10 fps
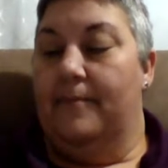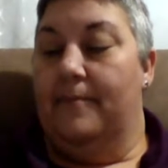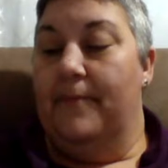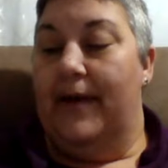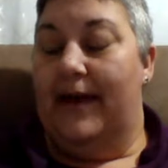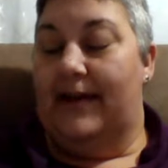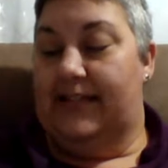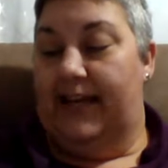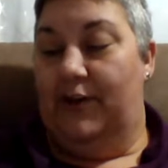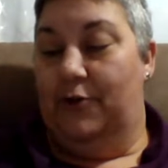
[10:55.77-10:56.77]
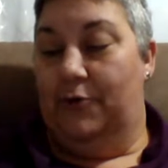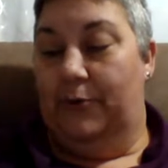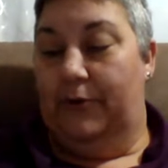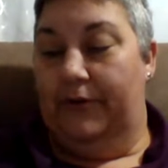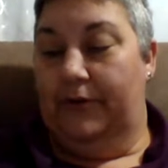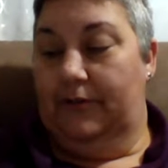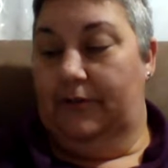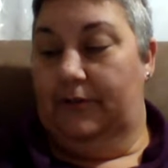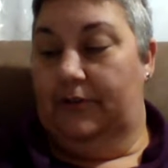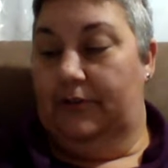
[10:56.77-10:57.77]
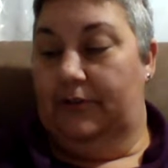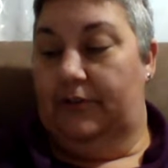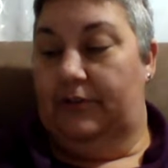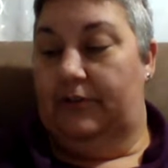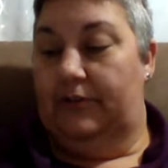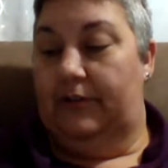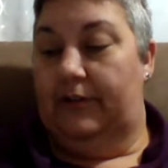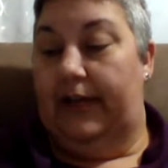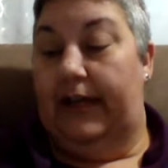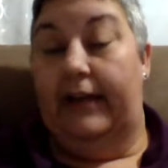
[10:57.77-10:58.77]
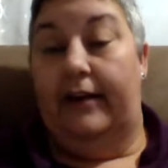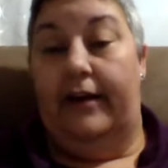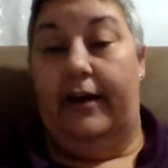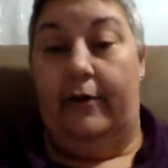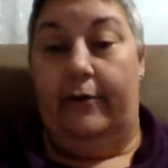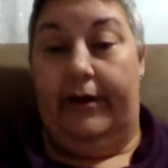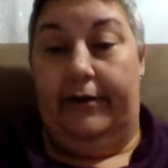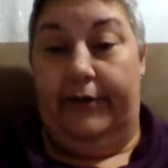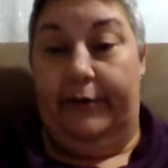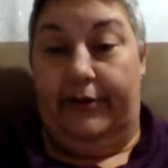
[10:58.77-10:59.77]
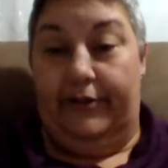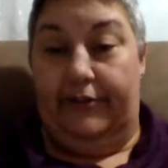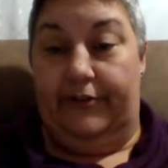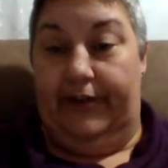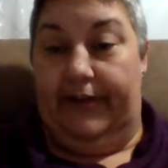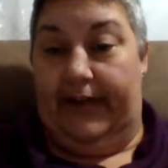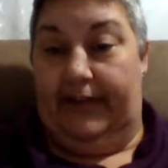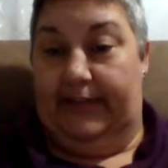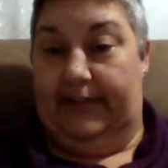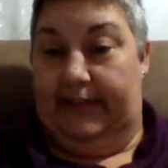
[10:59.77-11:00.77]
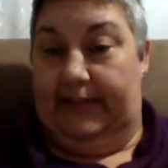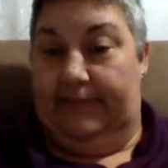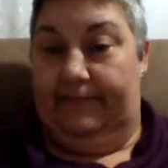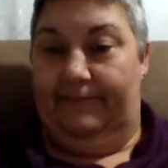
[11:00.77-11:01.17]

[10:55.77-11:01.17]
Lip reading: May I take your order? And no, I don't do Australian accents.